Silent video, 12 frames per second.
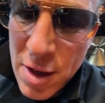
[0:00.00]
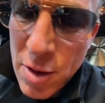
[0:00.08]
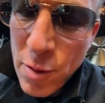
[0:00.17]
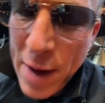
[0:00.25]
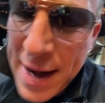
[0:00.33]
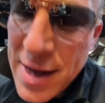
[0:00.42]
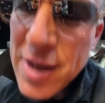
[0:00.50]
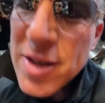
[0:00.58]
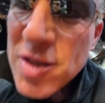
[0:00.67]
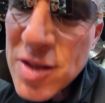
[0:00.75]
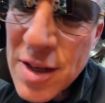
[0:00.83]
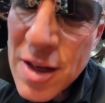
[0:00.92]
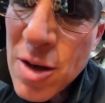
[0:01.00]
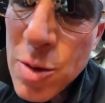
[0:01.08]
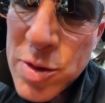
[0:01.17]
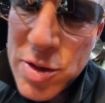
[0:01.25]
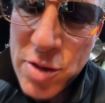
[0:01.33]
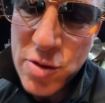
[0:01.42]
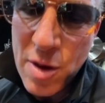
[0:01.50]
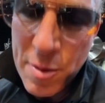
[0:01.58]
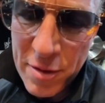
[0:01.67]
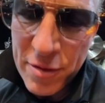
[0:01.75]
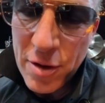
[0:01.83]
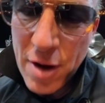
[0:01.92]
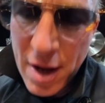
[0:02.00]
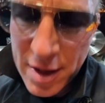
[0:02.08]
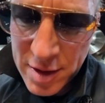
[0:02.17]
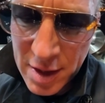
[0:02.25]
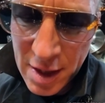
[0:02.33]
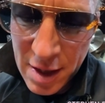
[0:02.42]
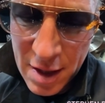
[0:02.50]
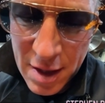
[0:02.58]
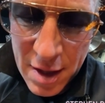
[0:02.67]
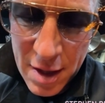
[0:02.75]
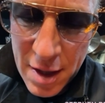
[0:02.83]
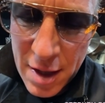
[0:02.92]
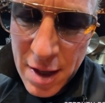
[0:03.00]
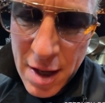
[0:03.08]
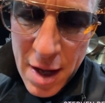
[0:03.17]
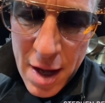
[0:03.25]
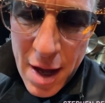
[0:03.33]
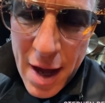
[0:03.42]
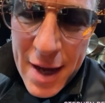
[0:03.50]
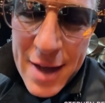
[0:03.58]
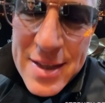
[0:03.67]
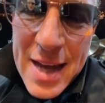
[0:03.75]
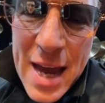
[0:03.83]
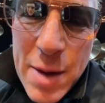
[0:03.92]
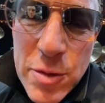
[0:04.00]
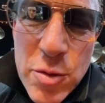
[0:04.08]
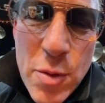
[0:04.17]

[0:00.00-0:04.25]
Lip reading: Randy Castillo was the drummer for Ozzy. I got to hang with